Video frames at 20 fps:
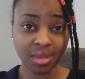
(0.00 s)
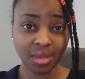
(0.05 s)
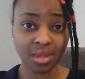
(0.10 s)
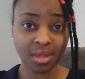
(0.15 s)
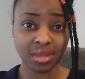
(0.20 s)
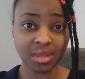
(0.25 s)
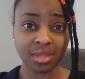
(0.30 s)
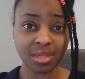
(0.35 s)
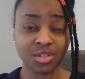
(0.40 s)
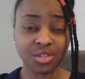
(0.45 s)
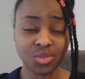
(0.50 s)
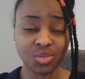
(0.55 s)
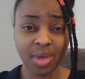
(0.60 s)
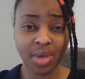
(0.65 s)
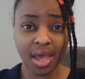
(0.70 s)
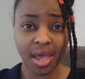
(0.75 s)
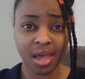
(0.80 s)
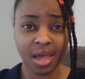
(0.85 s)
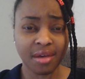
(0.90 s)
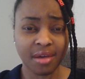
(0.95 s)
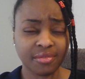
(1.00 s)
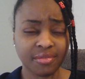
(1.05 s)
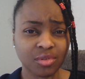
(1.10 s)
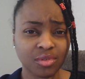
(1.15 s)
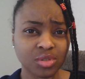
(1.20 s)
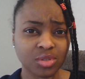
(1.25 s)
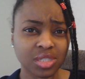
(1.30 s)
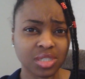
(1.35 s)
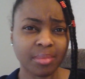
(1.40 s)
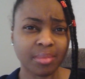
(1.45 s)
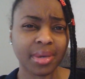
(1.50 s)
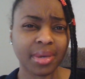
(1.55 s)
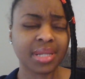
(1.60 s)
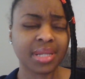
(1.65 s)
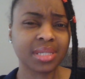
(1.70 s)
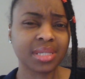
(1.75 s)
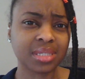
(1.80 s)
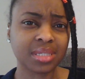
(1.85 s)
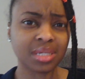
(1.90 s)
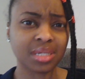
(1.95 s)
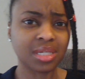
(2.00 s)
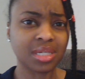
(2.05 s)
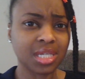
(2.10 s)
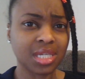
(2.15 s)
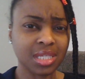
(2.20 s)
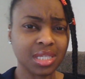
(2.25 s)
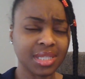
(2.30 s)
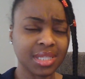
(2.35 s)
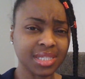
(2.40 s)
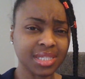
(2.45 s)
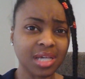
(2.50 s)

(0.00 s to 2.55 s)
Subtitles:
that you have, or somebody that's